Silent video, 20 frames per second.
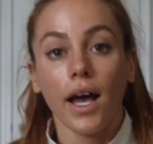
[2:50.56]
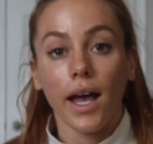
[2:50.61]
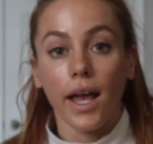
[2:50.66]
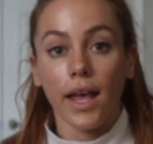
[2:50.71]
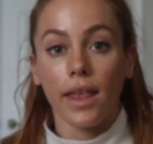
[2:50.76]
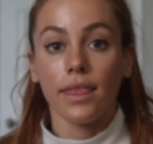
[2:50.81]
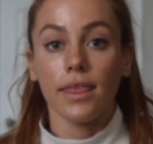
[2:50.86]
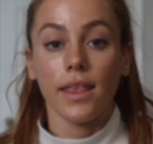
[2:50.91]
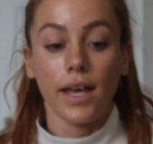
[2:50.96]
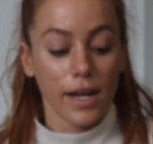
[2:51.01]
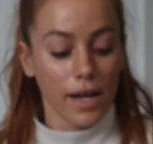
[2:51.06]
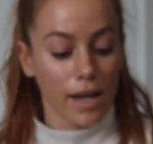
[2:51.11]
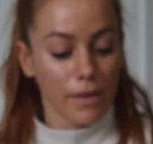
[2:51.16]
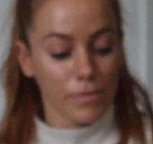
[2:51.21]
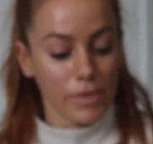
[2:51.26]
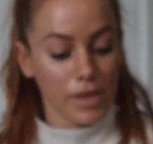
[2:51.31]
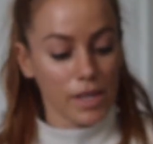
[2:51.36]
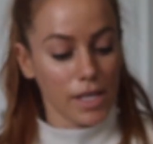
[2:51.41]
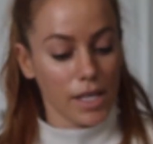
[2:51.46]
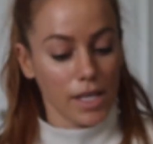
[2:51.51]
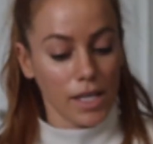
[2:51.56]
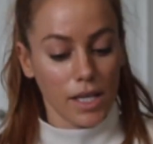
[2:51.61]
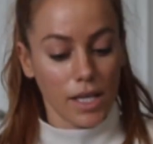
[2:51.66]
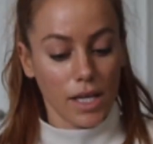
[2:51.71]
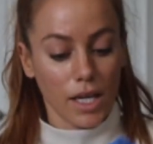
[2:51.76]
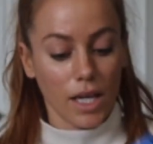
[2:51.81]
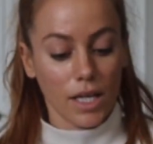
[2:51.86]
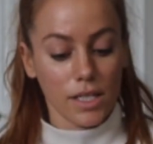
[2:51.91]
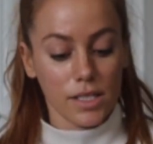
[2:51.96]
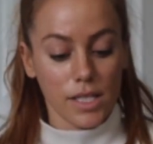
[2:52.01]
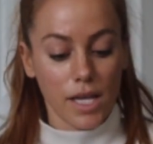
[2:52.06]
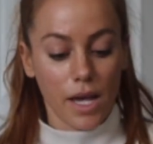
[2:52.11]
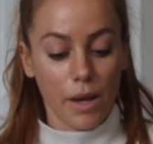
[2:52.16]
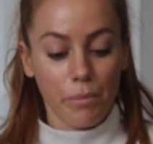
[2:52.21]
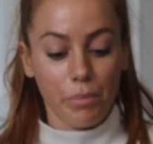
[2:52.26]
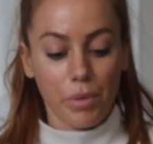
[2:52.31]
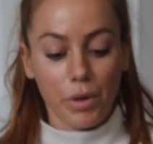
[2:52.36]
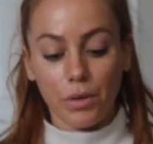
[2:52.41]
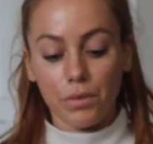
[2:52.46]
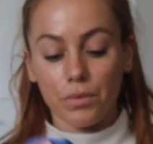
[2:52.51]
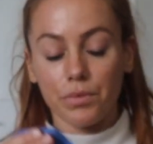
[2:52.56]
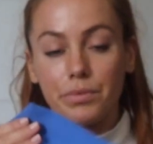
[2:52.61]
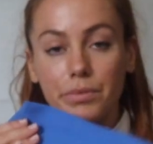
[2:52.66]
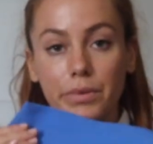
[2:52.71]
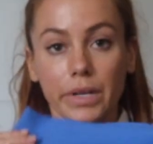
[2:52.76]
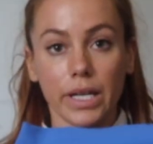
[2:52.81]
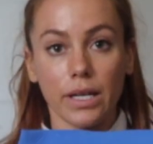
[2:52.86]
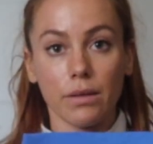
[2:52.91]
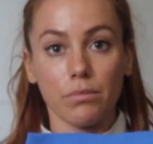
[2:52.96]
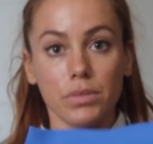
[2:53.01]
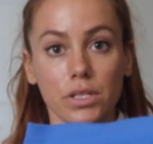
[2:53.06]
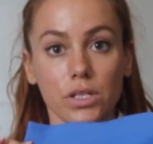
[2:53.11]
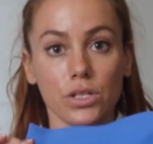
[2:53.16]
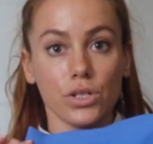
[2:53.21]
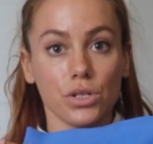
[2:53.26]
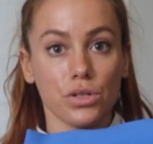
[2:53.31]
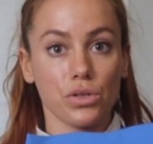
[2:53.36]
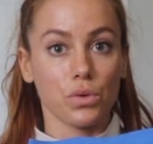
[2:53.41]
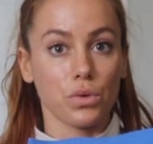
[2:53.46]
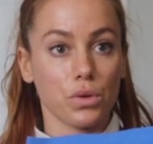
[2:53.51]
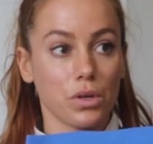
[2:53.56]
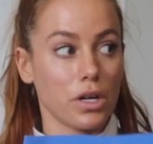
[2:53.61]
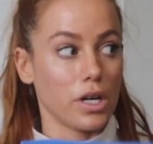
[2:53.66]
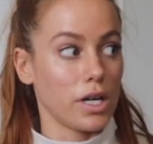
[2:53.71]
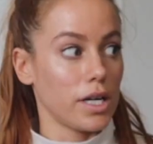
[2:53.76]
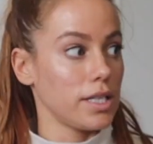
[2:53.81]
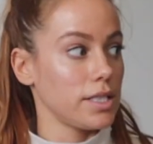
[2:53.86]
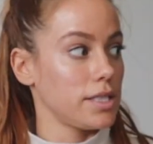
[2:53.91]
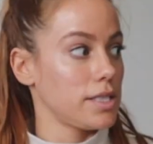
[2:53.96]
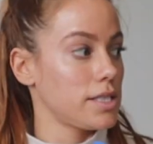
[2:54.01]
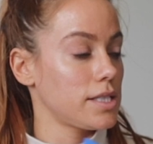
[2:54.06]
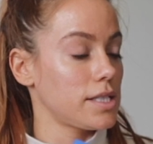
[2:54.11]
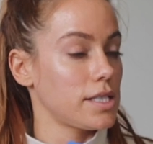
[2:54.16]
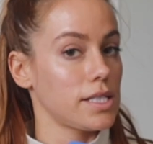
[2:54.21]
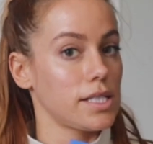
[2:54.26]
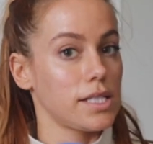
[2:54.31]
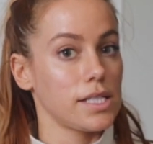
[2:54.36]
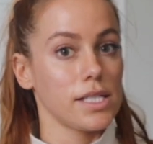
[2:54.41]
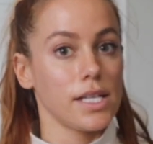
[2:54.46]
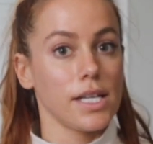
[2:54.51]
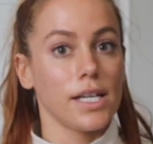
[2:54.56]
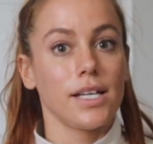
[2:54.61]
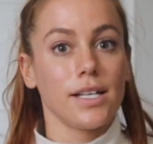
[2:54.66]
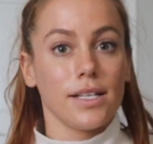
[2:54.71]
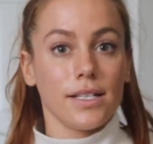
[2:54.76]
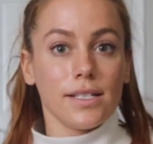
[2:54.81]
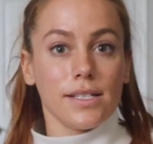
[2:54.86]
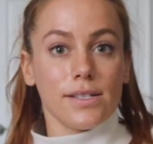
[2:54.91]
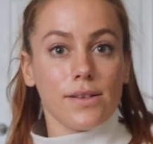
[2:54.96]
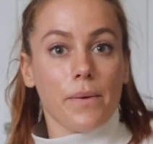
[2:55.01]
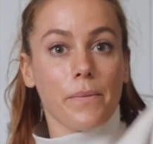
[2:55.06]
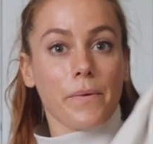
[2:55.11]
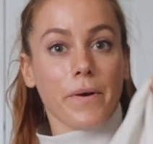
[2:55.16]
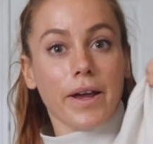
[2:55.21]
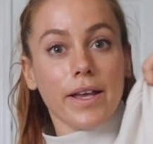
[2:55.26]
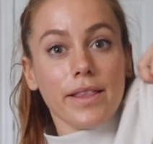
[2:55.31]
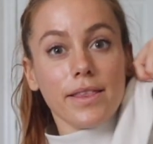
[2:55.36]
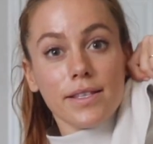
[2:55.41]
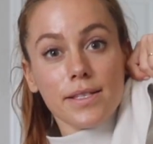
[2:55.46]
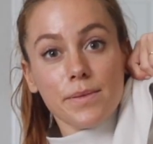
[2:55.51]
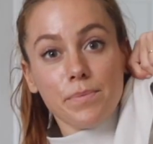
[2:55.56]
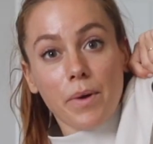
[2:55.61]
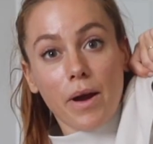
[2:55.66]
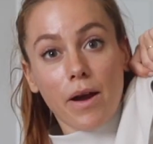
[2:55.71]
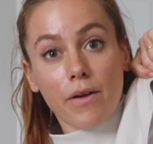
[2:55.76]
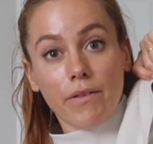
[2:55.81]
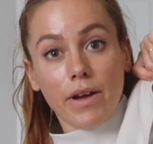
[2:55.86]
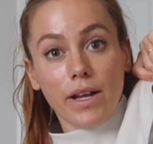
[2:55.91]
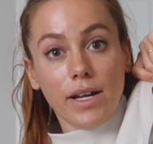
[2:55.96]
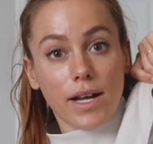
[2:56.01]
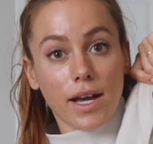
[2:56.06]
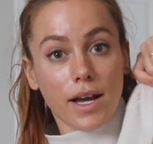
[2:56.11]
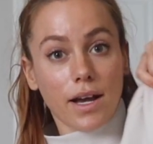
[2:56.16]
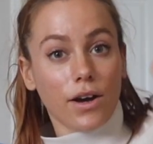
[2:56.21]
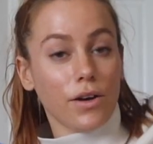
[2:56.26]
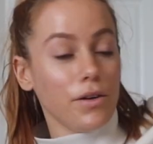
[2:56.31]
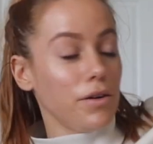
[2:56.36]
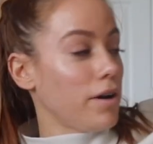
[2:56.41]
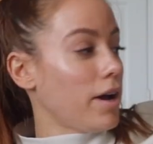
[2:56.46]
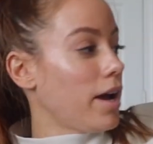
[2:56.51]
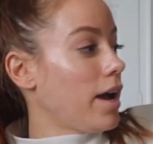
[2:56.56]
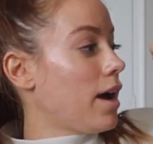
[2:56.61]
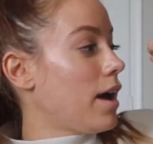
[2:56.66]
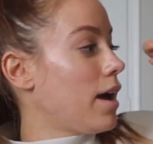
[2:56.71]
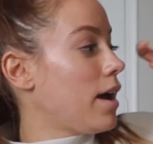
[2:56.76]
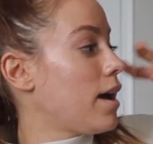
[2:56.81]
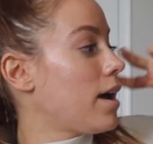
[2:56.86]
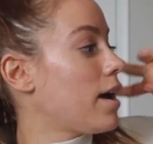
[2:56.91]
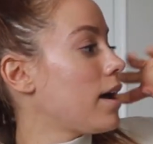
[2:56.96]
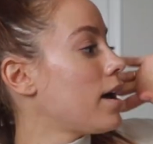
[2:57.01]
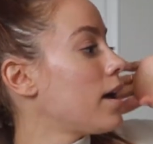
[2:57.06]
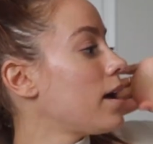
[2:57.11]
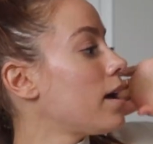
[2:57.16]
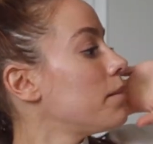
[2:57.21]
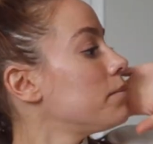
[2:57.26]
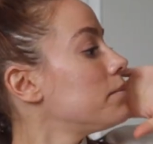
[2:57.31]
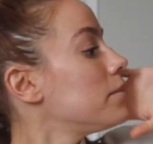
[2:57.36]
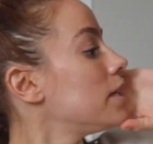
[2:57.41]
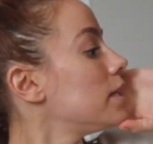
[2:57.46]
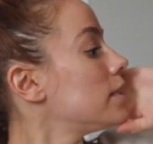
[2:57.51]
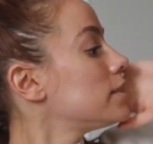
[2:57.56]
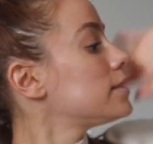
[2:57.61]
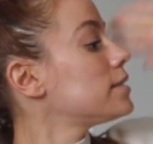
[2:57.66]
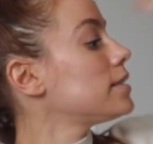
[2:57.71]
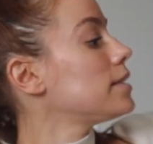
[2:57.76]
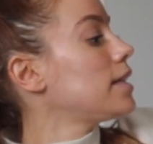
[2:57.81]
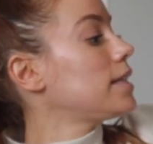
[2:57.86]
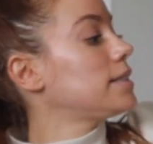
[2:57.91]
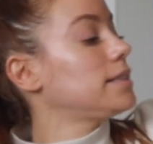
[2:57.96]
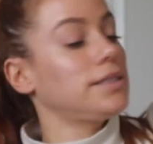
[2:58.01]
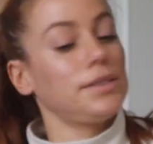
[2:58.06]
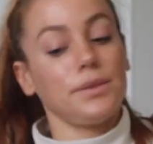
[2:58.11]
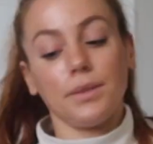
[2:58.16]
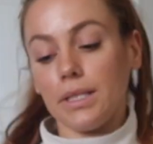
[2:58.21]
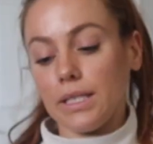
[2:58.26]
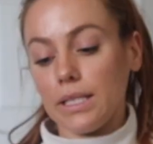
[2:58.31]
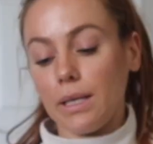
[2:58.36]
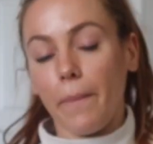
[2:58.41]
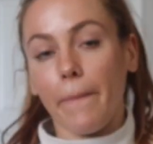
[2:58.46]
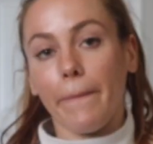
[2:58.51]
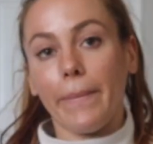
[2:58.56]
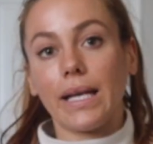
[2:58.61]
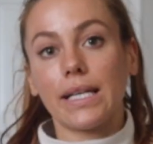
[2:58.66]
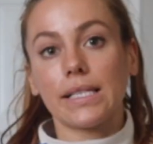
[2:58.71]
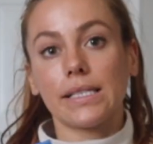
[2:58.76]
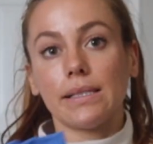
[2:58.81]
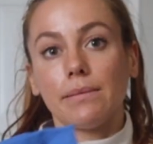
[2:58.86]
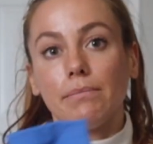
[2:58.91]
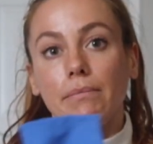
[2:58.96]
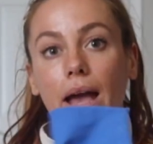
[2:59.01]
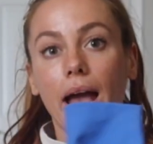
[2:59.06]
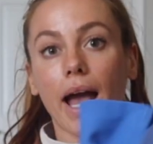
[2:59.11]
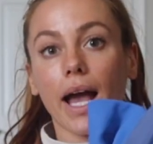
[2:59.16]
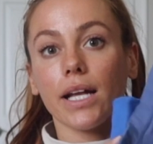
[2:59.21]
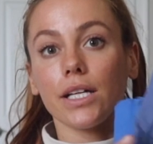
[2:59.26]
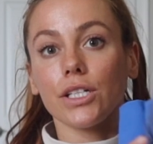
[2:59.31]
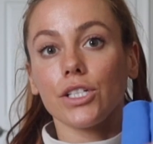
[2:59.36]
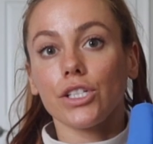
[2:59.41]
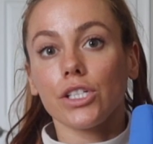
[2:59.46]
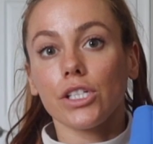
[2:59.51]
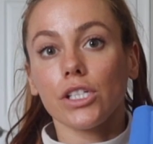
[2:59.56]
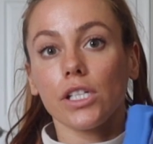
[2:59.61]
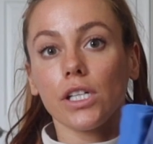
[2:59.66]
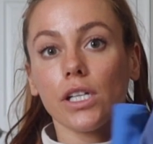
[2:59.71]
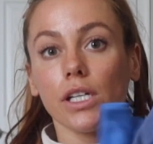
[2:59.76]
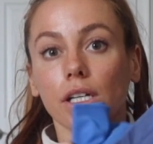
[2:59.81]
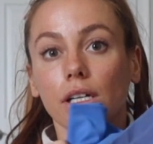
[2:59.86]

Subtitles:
And then I'm thinking Tempo ribbed shorts. So I'm wearing this bra right now. So let's do a little mix and match.